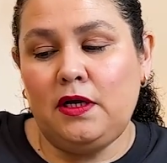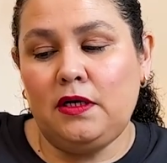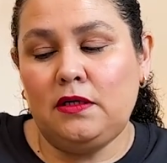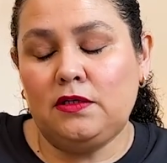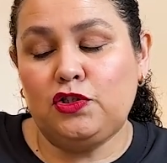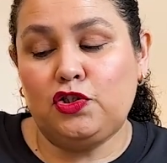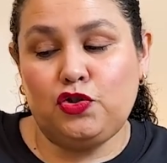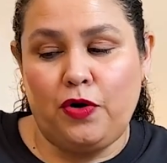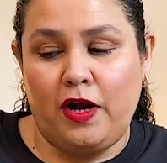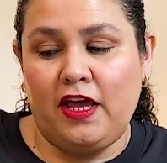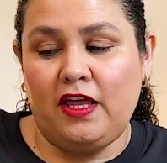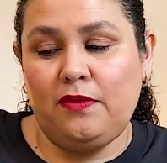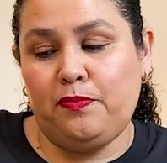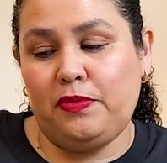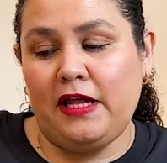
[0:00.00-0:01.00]

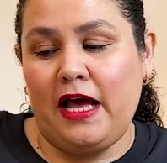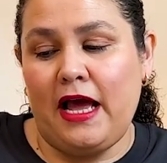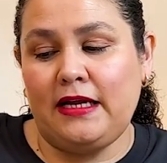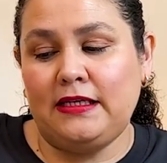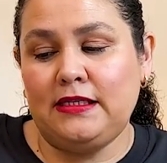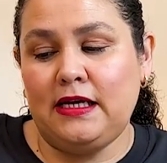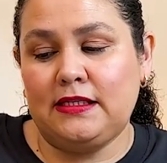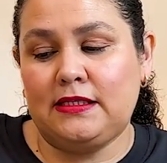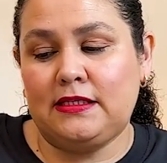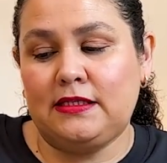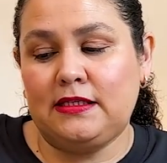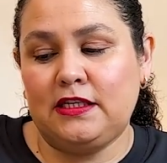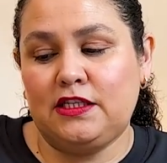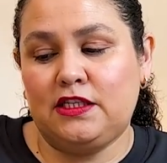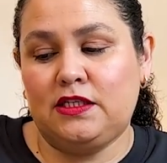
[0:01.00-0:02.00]
strength blend,
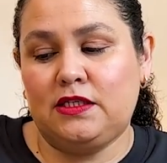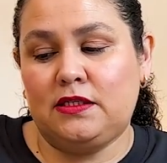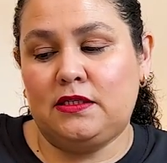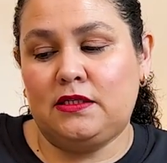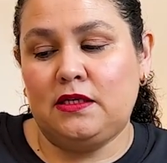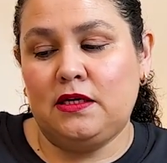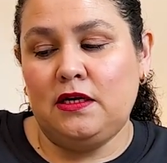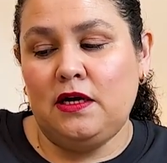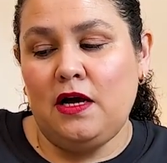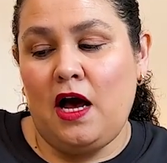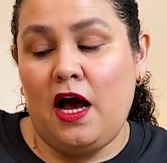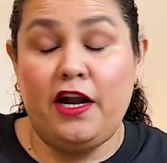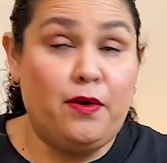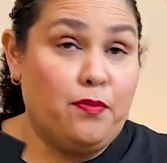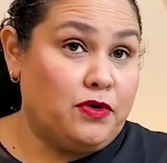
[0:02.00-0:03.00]

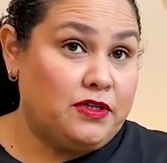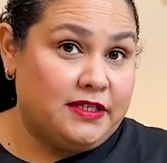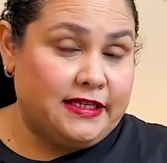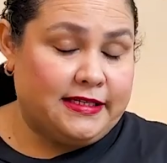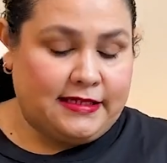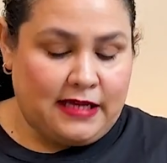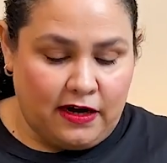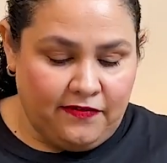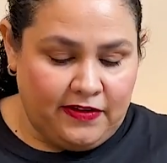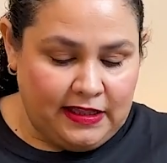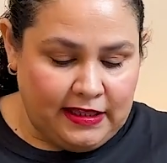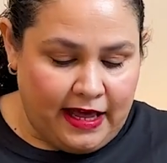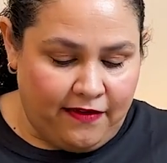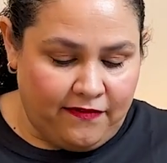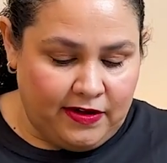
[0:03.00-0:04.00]
a number 6 out of
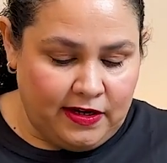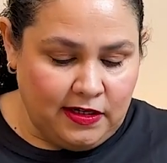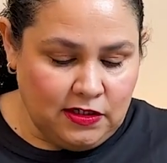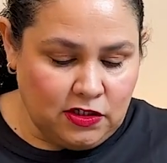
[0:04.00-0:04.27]
11.